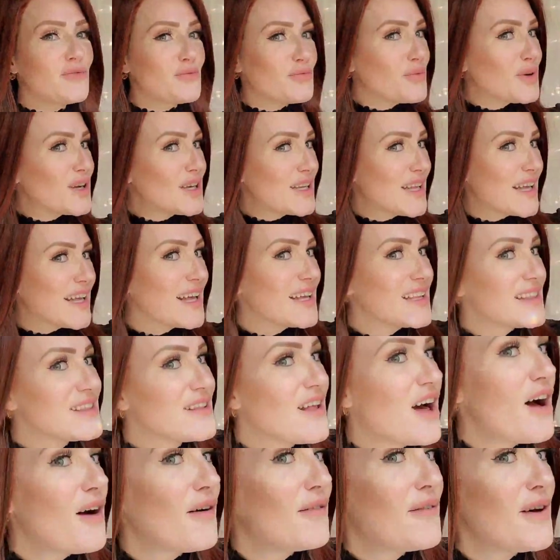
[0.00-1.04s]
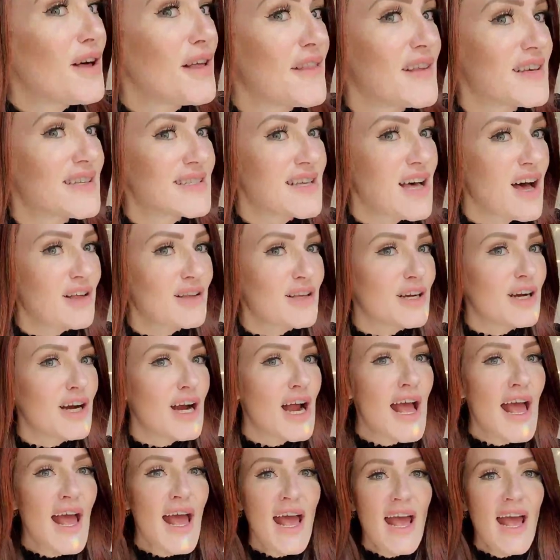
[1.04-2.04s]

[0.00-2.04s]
really love this color.